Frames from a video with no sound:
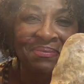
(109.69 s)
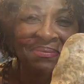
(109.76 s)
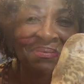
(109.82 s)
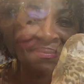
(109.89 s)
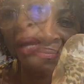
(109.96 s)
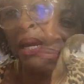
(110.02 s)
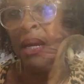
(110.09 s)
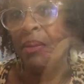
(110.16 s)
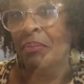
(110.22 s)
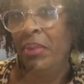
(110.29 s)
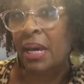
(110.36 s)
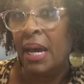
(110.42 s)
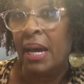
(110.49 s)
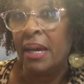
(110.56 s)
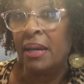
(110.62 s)
Okay, I'm
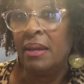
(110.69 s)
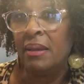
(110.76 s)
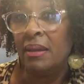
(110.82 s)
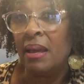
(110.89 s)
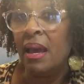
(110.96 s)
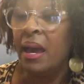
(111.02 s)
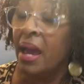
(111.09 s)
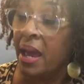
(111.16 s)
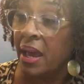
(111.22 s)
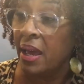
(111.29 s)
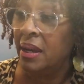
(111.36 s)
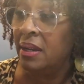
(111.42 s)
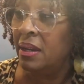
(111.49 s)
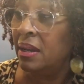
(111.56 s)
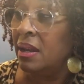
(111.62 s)
back.
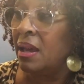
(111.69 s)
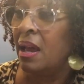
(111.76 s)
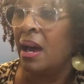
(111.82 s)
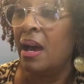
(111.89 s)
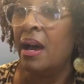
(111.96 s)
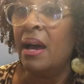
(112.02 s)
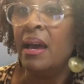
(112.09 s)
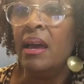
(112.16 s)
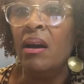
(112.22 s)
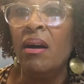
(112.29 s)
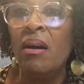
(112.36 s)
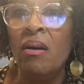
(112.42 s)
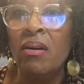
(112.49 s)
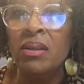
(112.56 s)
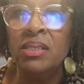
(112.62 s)
And I
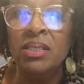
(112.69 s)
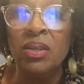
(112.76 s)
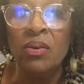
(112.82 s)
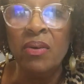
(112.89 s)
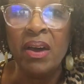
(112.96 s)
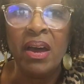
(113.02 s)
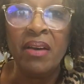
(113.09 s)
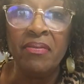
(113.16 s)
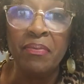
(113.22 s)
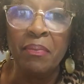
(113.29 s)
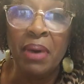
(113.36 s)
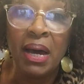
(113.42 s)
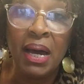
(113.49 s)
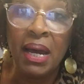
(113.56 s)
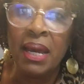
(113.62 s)
also have
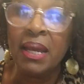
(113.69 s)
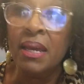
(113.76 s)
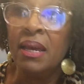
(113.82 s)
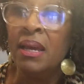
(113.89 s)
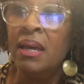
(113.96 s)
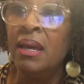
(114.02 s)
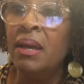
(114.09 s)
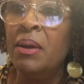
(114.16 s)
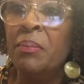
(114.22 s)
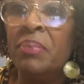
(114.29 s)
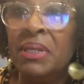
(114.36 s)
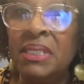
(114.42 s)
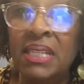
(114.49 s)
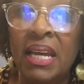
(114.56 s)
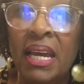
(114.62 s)
my
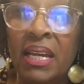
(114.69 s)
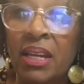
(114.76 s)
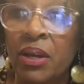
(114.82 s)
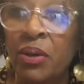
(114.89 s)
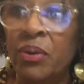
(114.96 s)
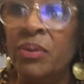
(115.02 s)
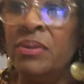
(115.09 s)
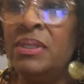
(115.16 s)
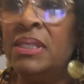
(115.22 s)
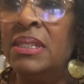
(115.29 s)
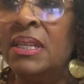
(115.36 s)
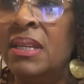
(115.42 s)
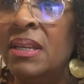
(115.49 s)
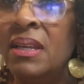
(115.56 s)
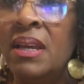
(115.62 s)
potatoes